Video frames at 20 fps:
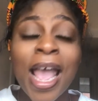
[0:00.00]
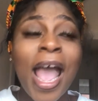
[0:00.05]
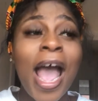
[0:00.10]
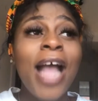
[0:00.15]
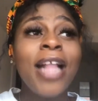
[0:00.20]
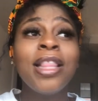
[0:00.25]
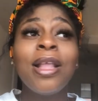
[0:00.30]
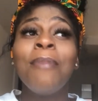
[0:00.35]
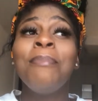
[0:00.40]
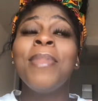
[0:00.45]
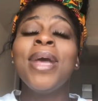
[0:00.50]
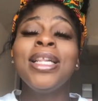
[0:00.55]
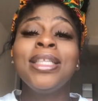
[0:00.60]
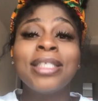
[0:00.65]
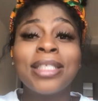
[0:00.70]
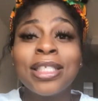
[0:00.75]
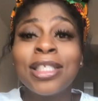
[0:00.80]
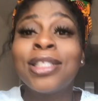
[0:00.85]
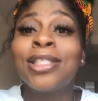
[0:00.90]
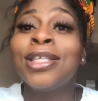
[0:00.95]
And the men
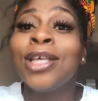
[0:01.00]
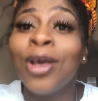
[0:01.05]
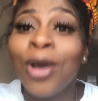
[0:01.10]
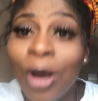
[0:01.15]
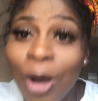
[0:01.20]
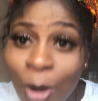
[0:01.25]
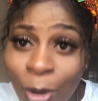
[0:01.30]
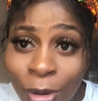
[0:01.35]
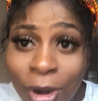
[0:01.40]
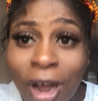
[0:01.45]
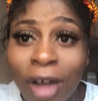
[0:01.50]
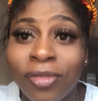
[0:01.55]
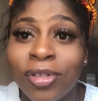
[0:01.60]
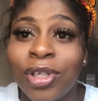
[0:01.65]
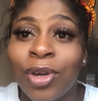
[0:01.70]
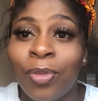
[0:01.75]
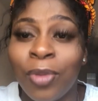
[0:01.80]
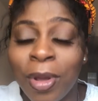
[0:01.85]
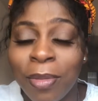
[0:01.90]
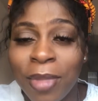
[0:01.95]
still love
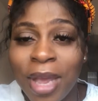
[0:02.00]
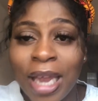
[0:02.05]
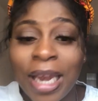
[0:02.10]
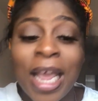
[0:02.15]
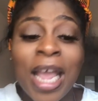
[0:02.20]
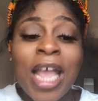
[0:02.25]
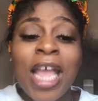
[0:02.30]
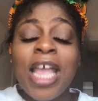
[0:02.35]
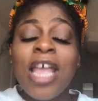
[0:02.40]
the women.